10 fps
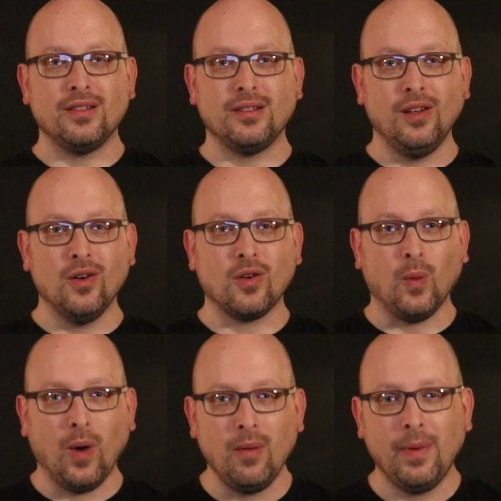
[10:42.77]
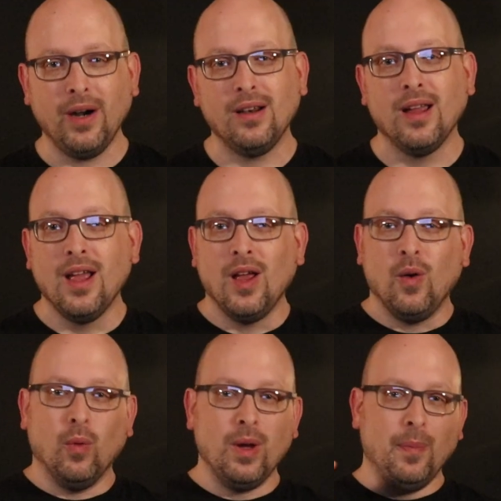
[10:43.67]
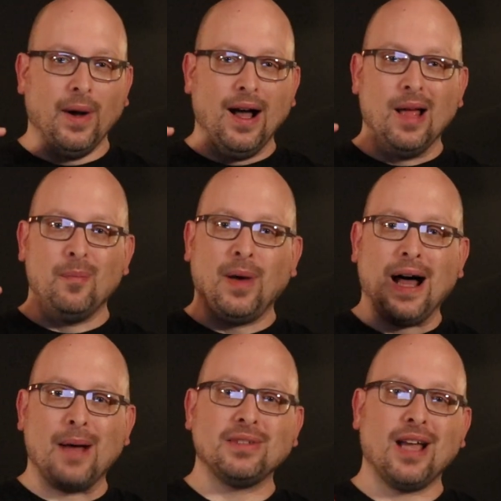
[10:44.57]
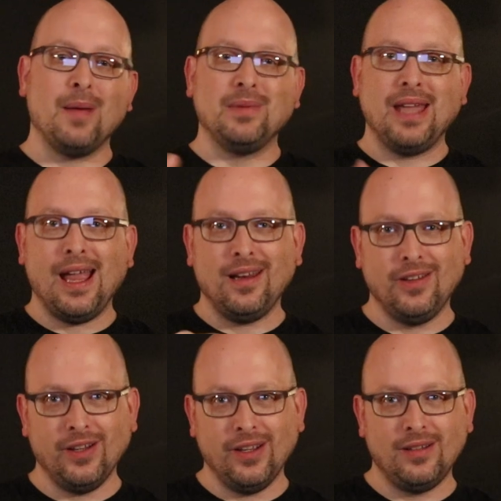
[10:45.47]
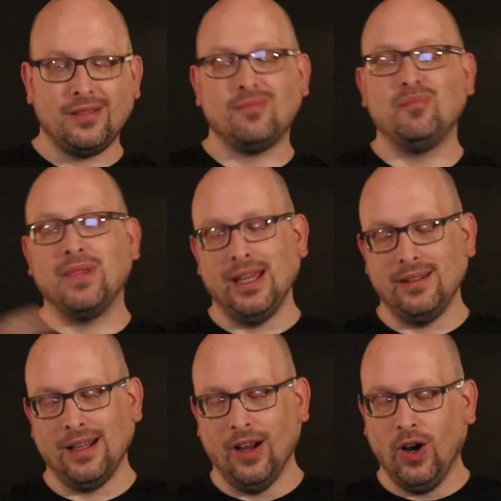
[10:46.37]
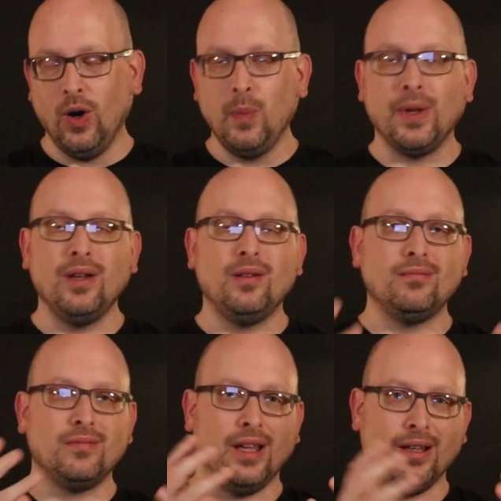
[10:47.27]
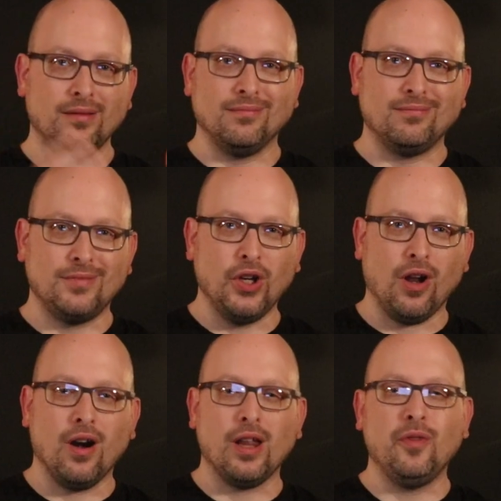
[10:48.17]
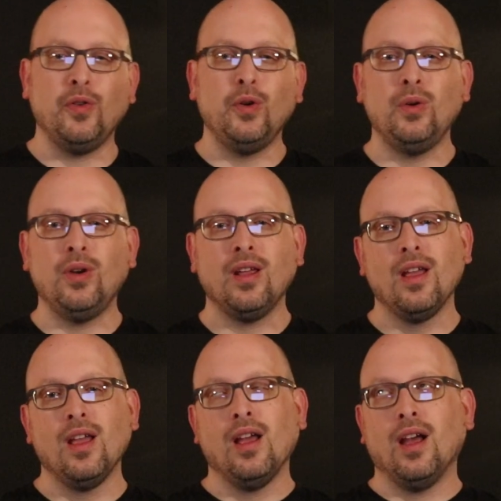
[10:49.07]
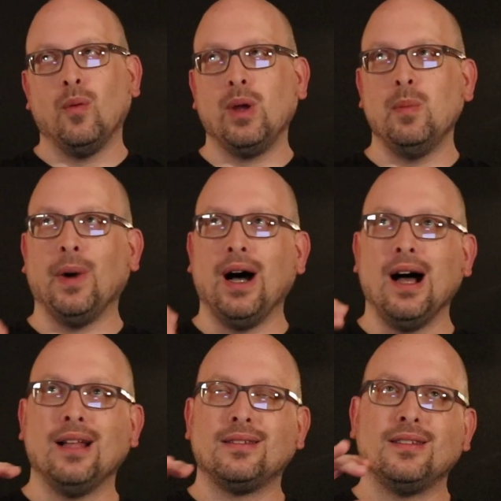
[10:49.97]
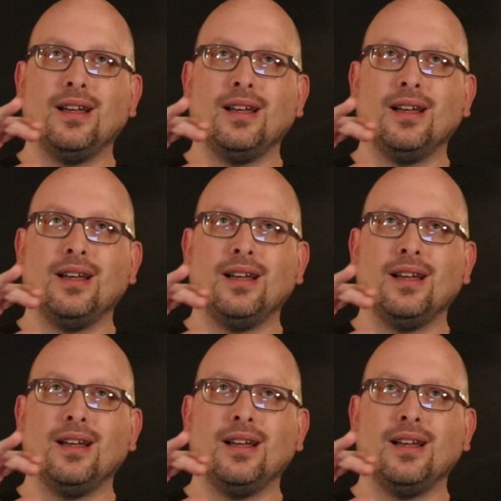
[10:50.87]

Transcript: at the local Walmart. We bought pop-top canned goods, easy to open and good hearty food. We bought